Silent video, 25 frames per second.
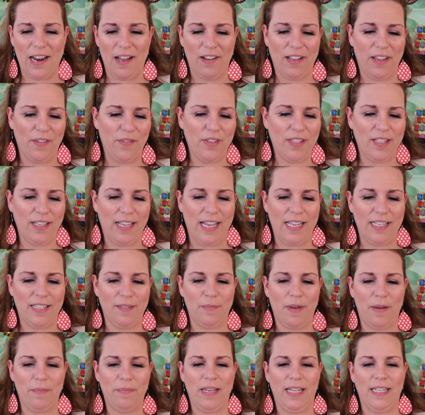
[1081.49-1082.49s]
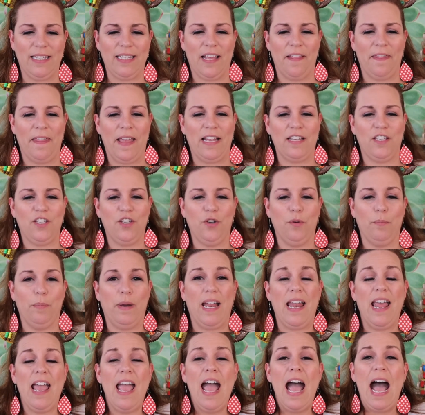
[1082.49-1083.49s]
I'll give you guys some updates on that too.
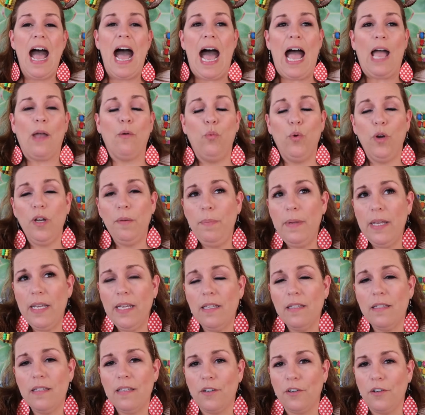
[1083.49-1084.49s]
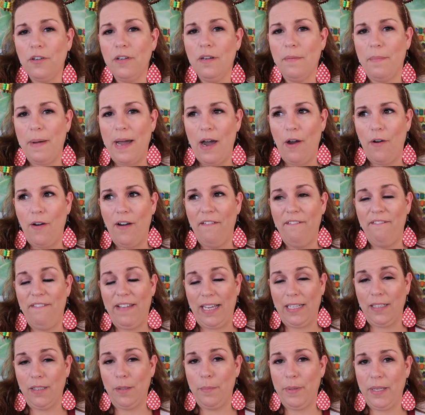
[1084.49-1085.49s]
But I would be concerned about
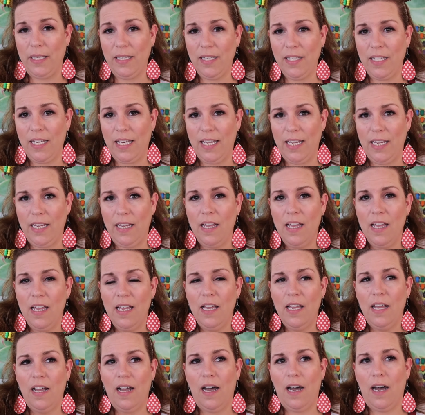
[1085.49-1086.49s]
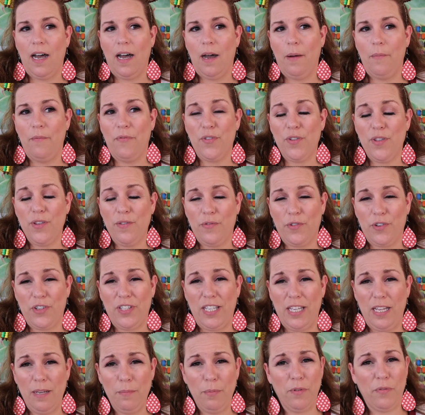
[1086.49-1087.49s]
availability for the
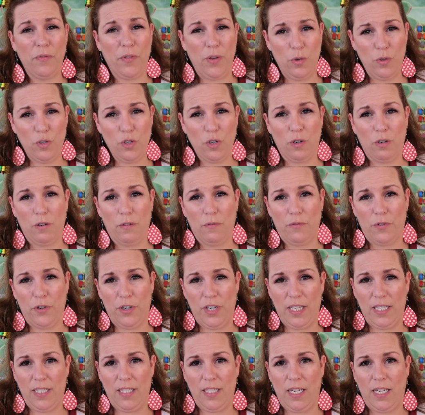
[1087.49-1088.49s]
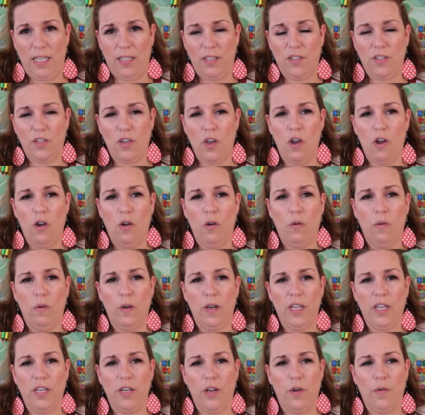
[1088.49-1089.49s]
foreseeable future for Disney.
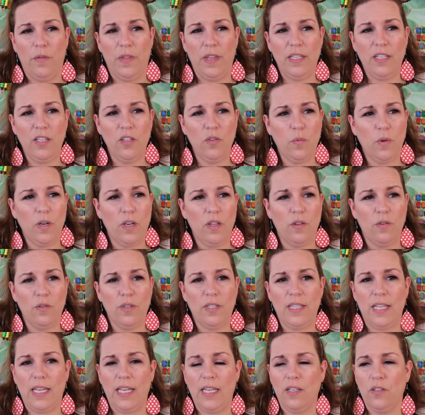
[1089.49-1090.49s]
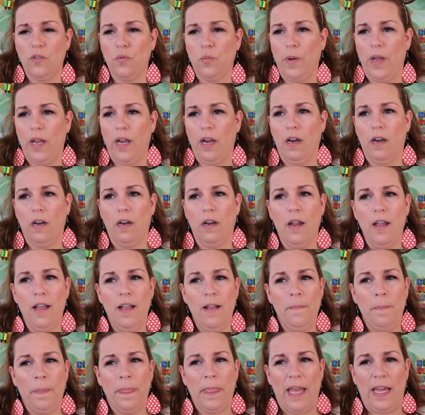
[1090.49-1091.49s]
So, this is one of those things where
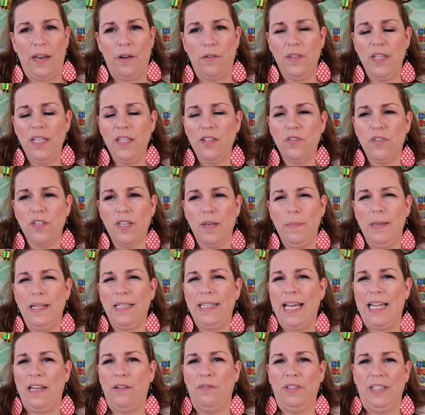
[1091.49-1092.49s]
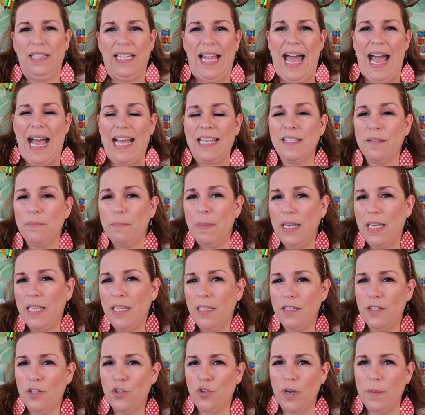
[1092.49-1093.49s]
I don't think there's gonna be a lot of last
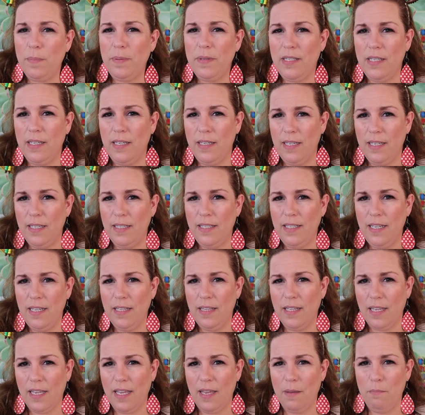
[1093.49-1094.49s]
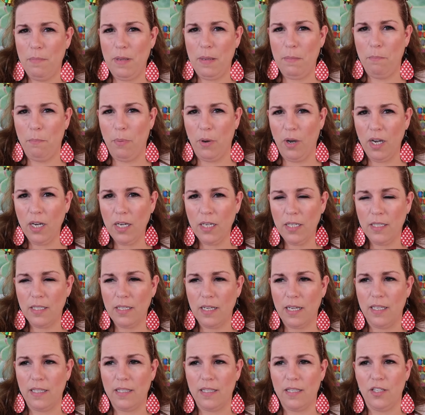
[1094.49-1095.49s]
minute trips to Disney that can be booked.
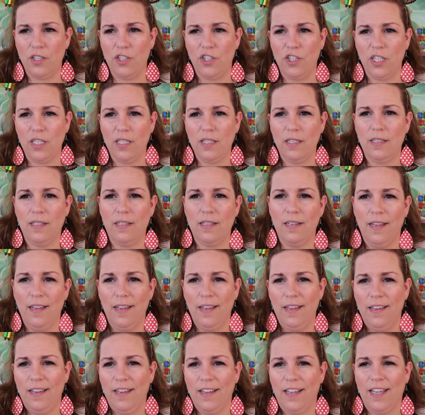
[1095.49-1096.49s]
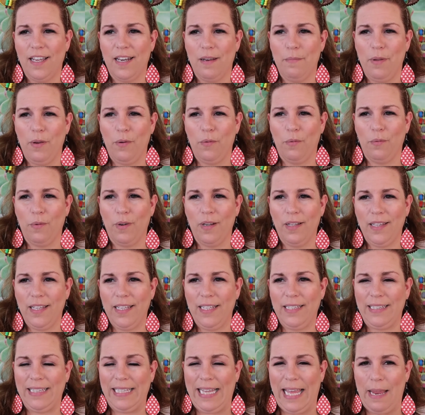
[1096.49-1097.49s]
It's just gonna be
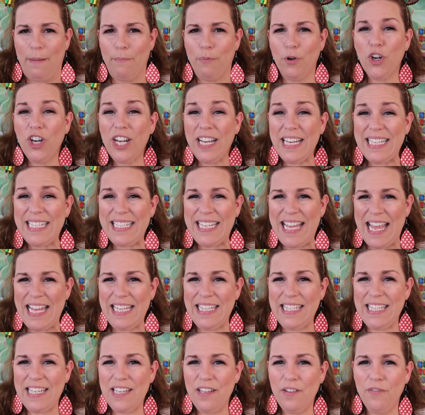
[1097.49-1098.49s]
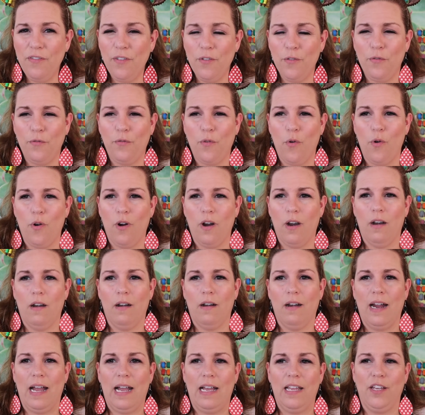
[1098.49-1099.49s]
really labor intensive
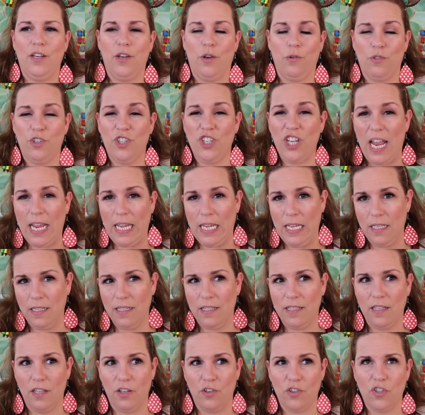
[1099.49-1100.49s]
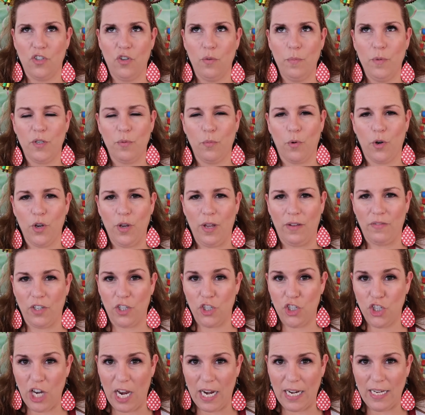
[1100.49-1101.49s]
for, checking. There's so much more you have to
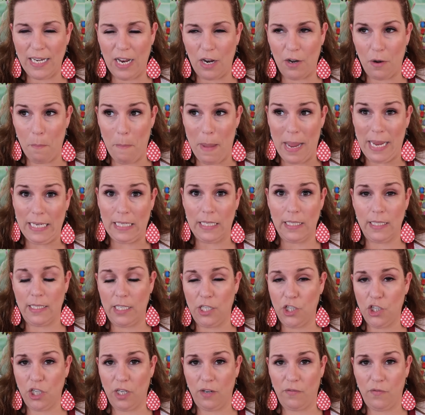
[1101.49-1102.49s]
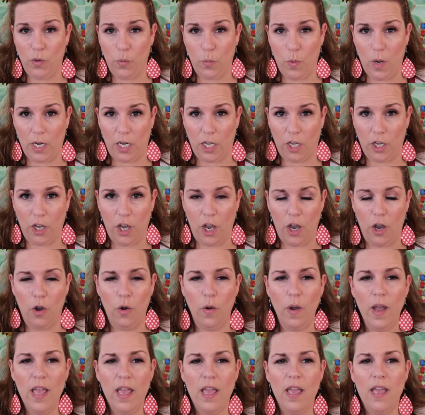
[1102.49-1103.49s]
check now to make a decision if you wanna
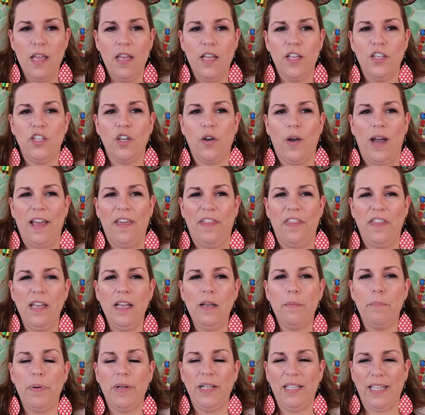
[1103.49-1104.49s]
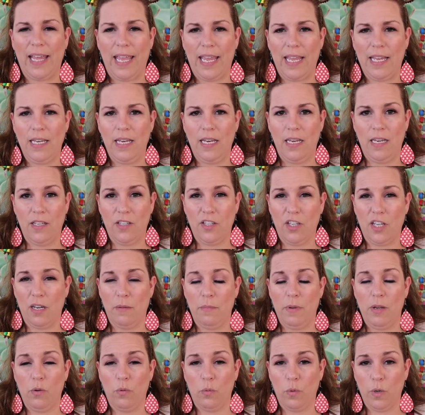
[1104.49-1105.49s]
go. So I think planning is gonna
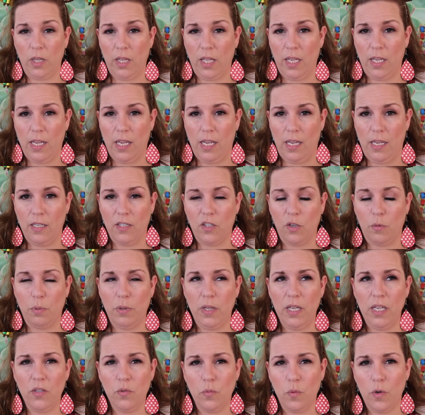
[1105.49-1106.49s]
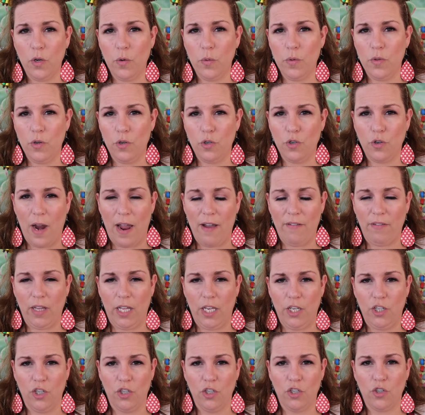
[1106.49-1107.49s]
be really key. So please work with your travel
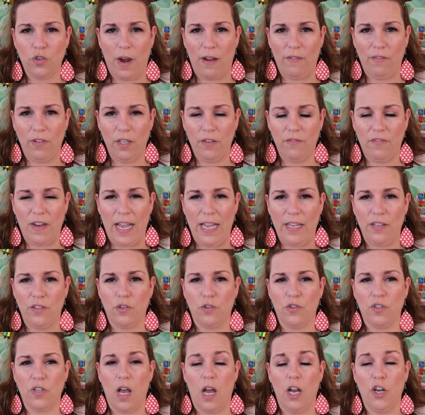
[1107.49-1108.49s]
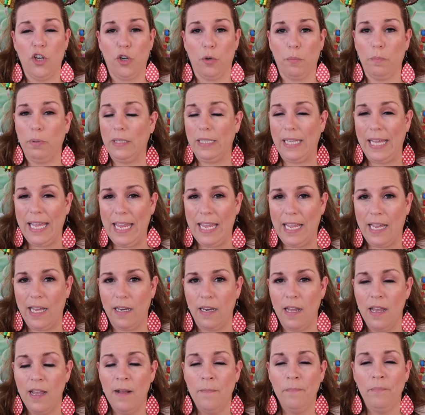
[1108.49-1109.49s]
agents, travel advisors on your
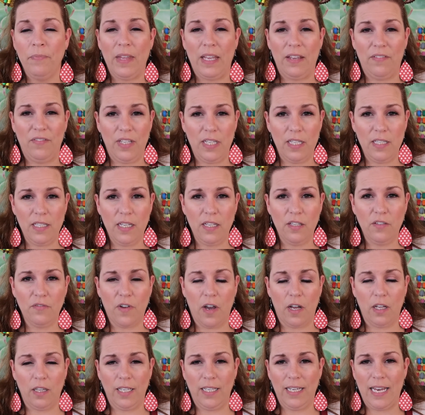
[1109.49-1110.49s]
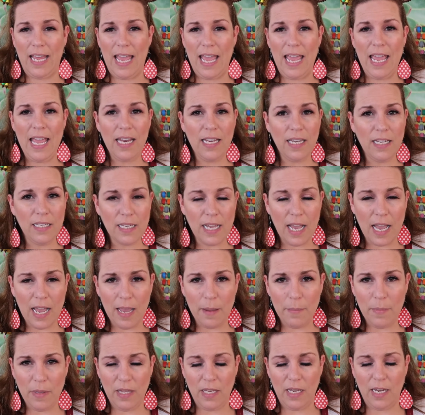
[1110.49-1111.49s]
plan. If Disney's falling
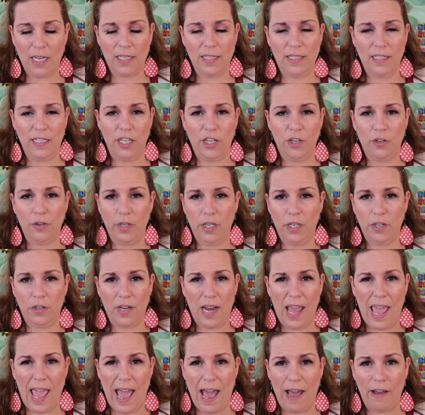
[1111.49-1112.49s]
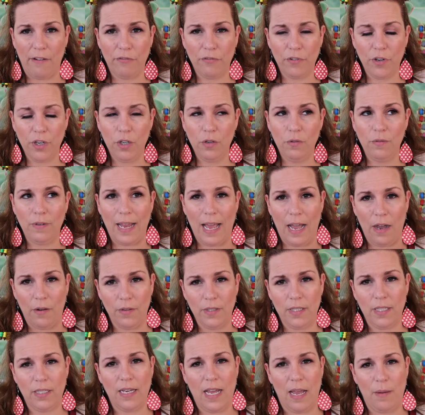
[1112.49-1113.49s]
anytime in the next year and a half for you, now
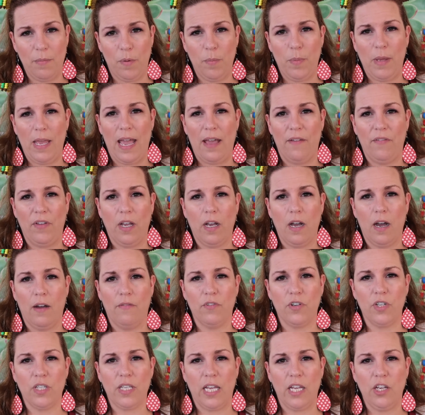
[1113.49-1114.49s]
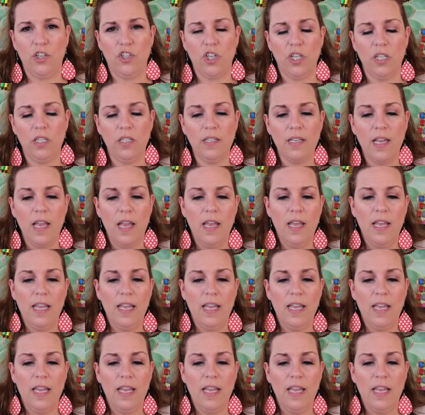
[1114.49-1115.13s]
is the time to be having conversations.